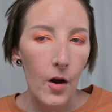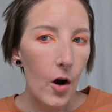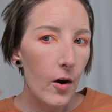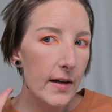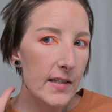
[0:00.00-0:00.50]

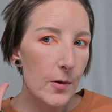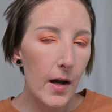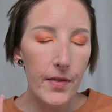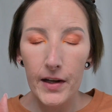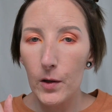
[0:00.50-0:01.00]
Alright, so
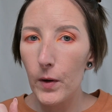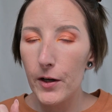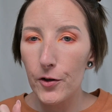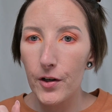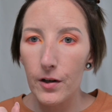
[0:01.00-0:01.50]
I think we
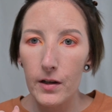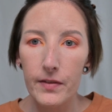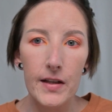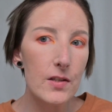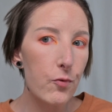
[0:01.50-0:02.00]
are good.
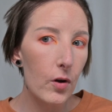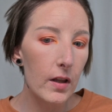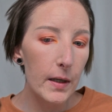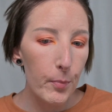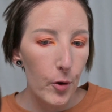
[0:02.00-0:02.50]
That's
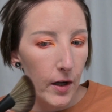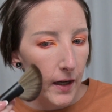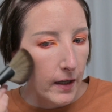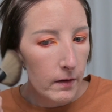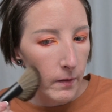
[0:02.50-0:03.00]
really
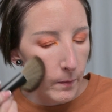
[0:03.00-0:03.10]
pretty.